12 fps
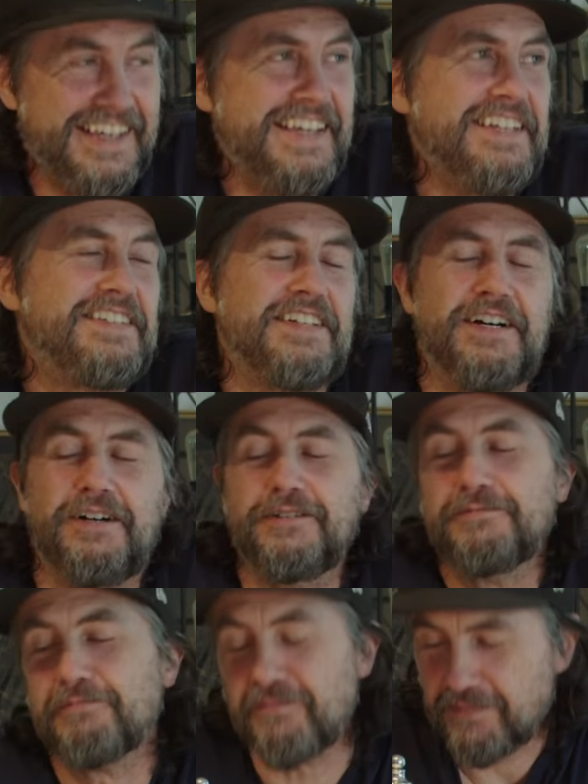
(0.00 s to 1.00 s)
So
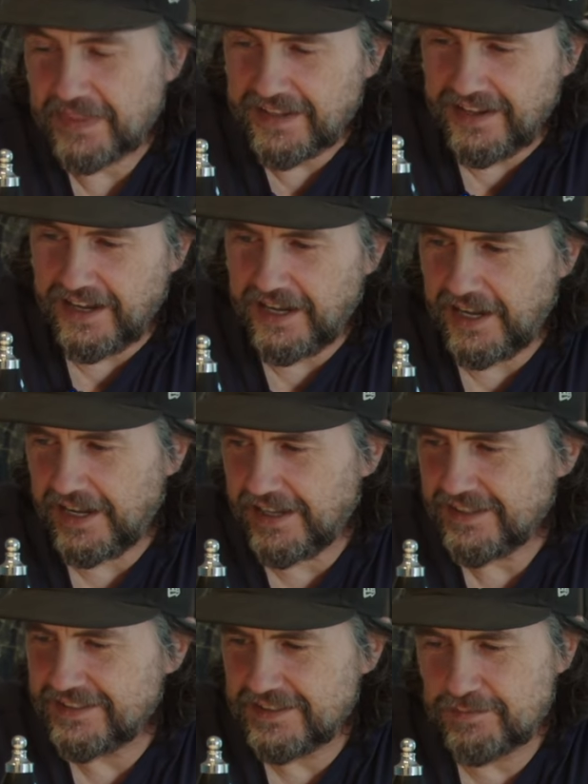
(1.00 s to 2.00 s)

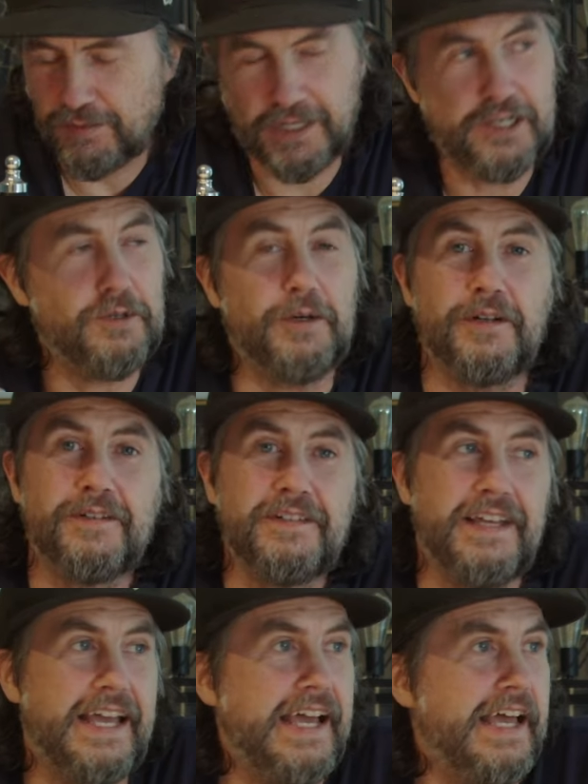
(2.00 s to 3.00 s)
it's pretty cool,
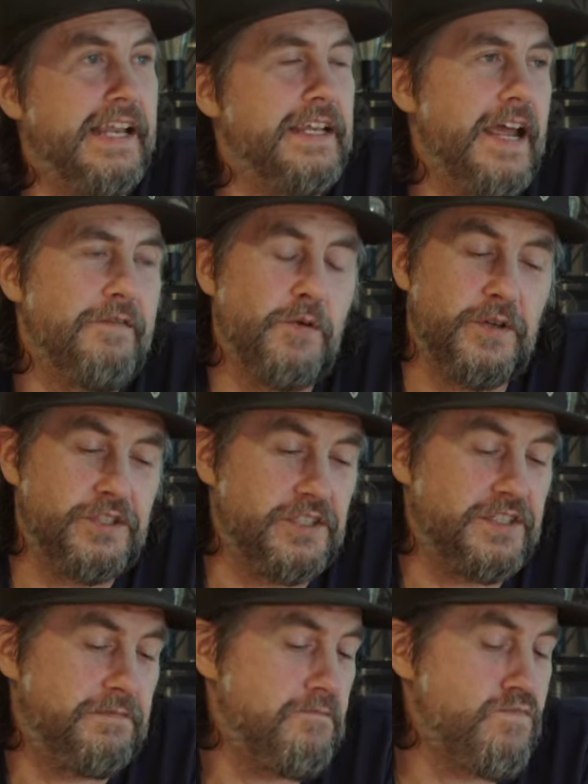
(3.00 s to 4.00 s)
and everyone
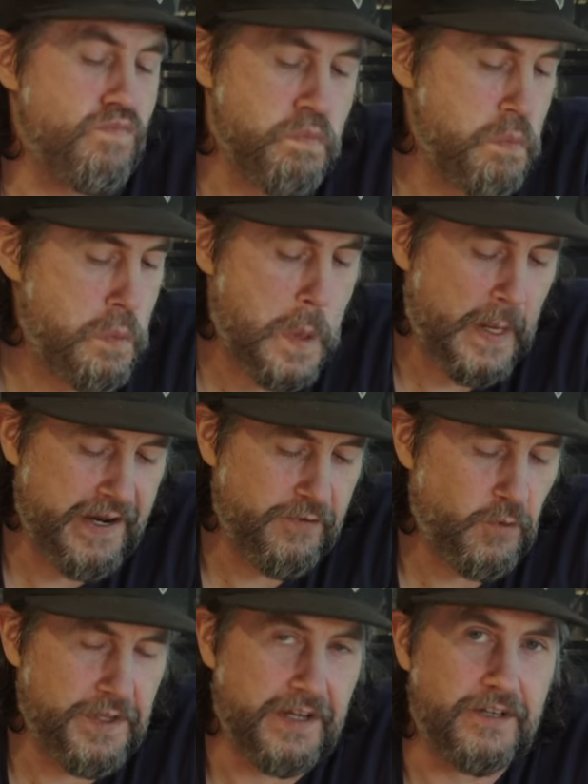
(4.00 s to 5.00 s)

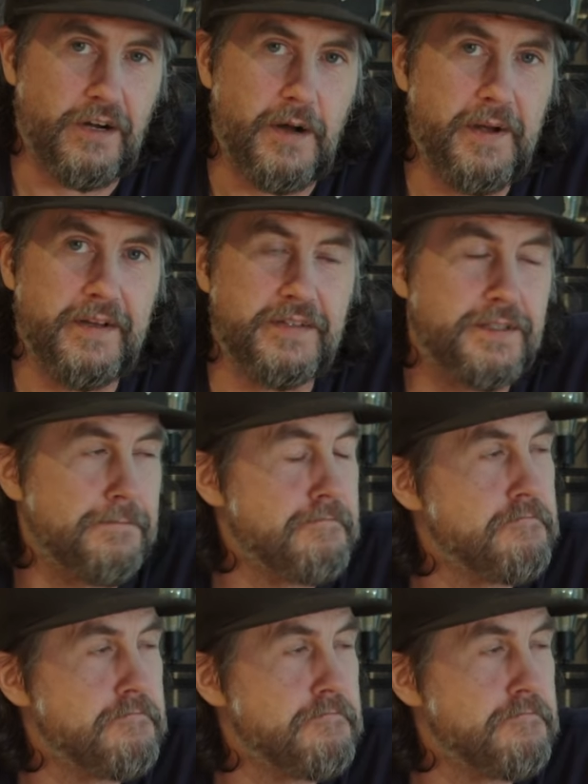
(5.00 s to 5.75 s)
that comments